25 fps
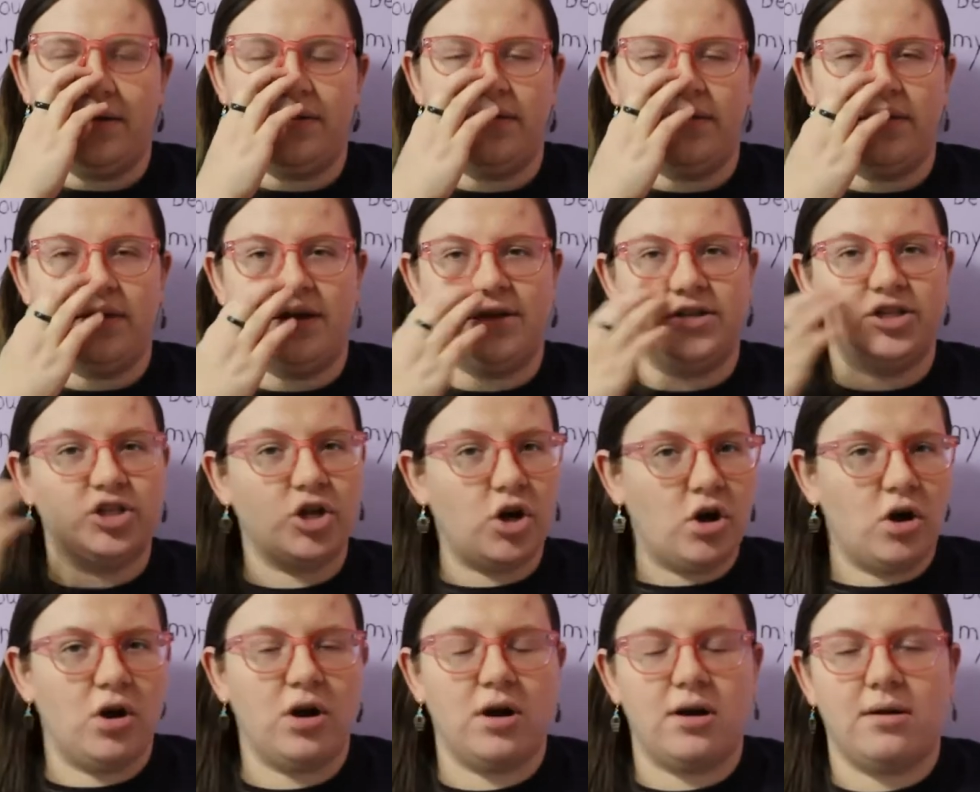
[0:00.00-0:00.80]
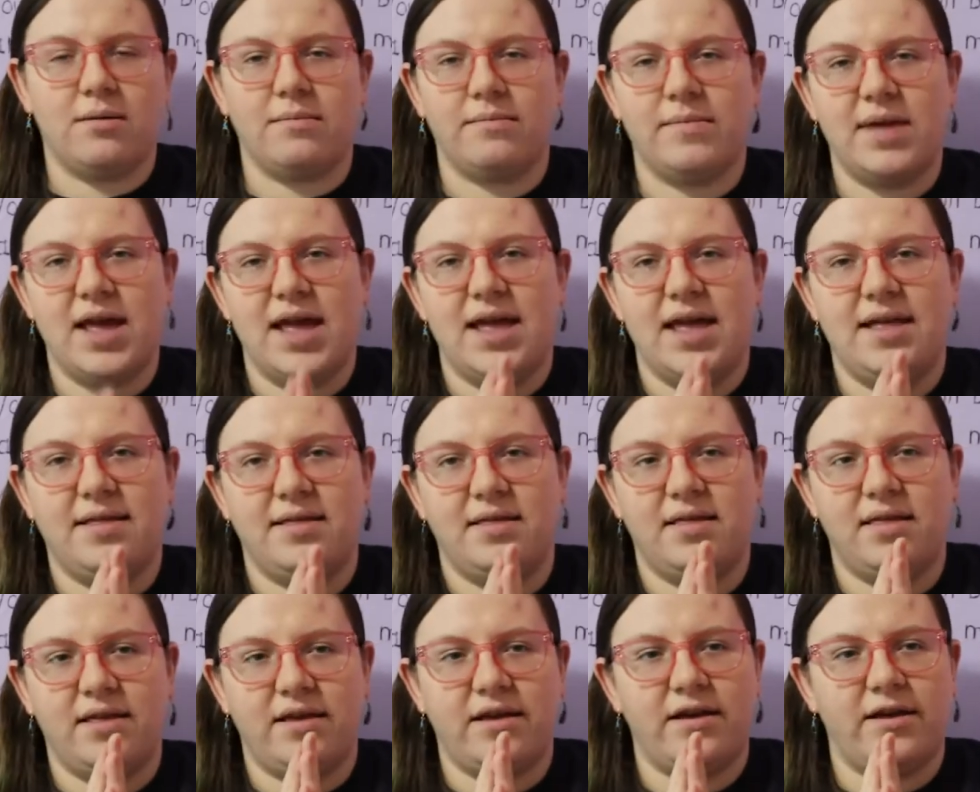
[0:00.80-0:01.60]
the charm
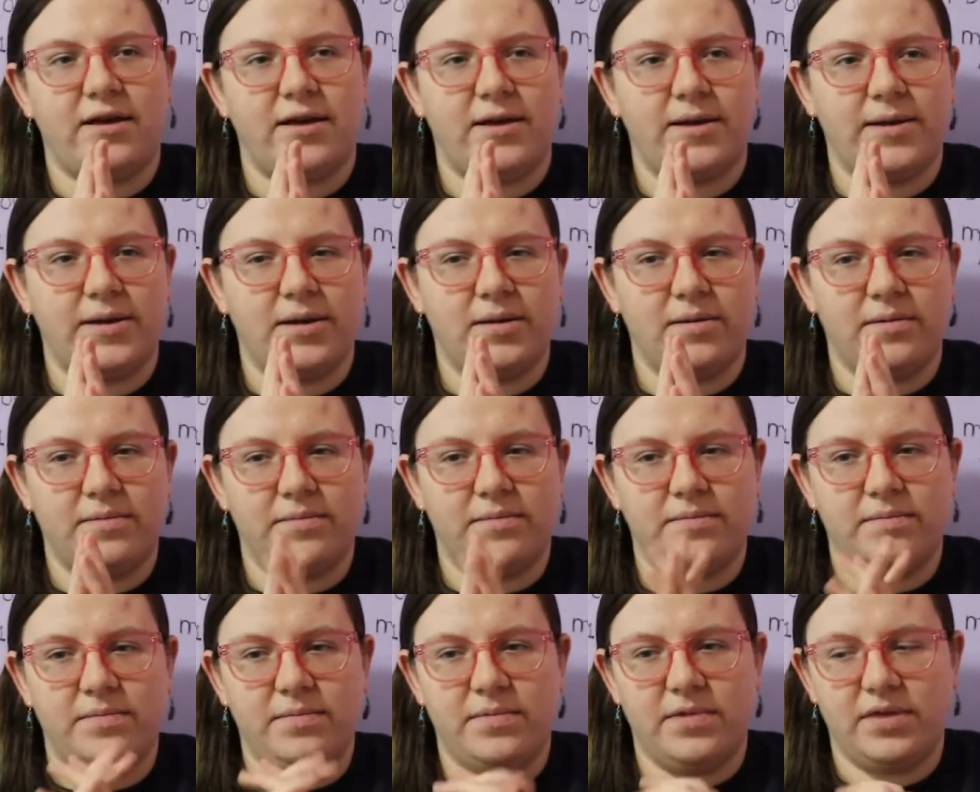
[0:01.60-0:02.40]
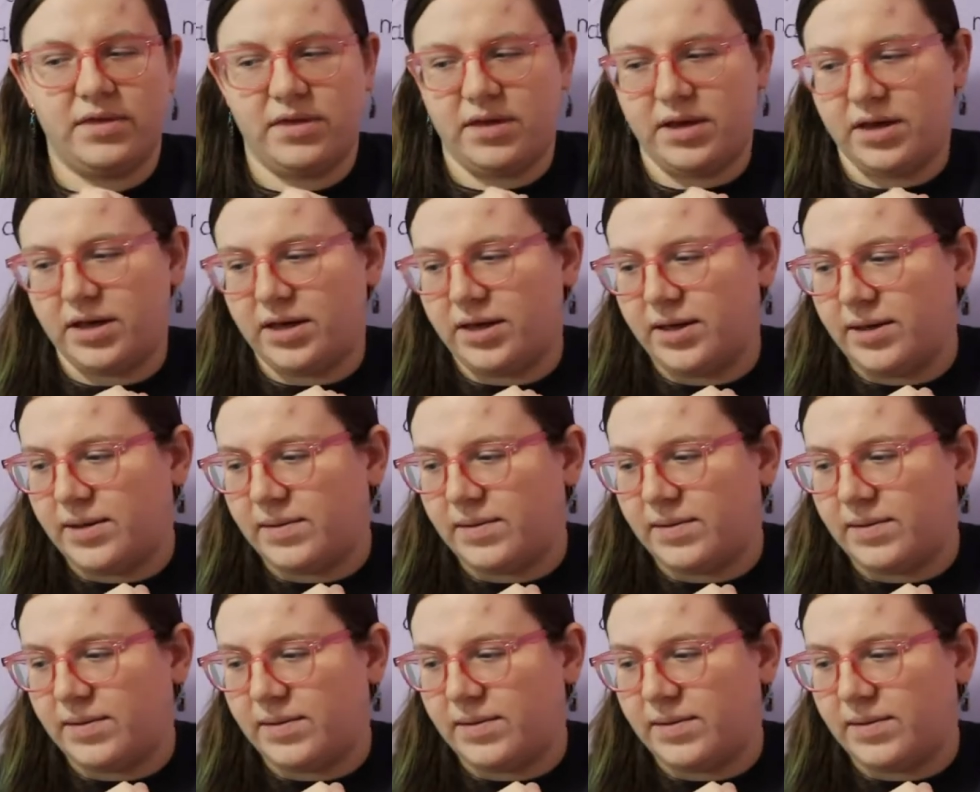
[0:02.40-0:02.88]
and the the